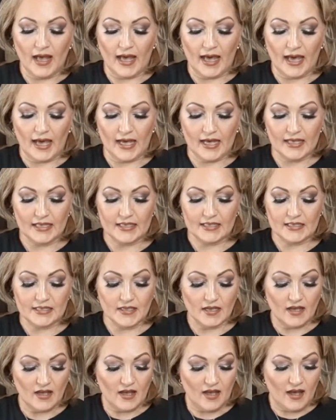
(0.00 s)
And
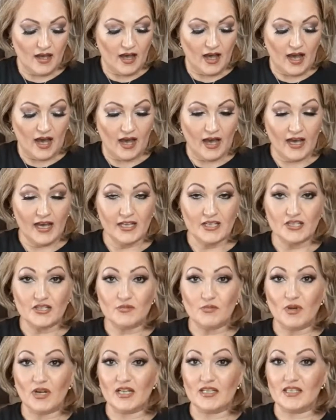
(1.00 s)
I
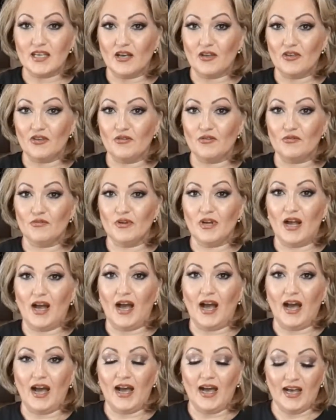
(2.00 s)
just want to tell you,
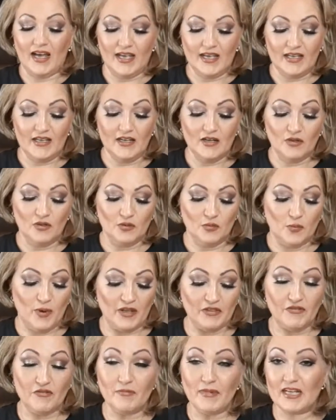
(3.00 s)
I
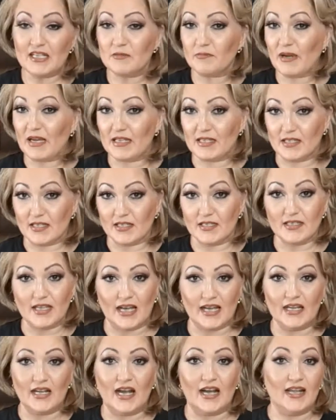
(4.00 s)
went through my spices.
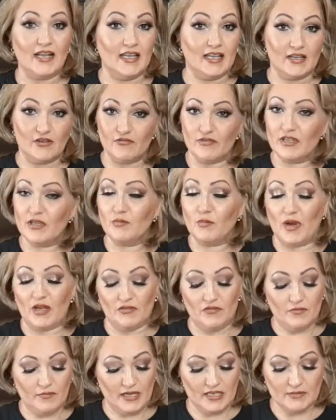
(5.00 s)
I literally went
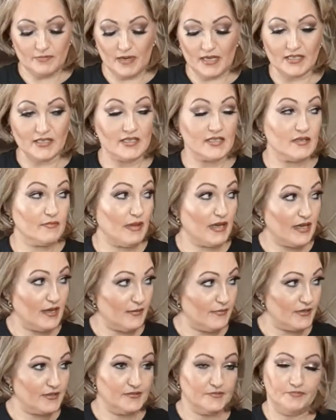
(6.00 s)
through my spices in my
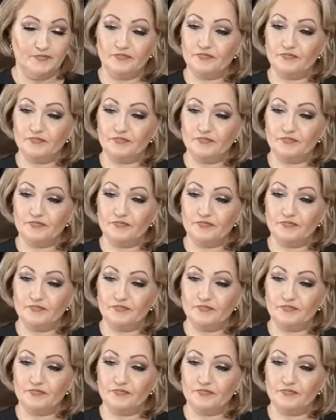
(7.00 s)
cupboard,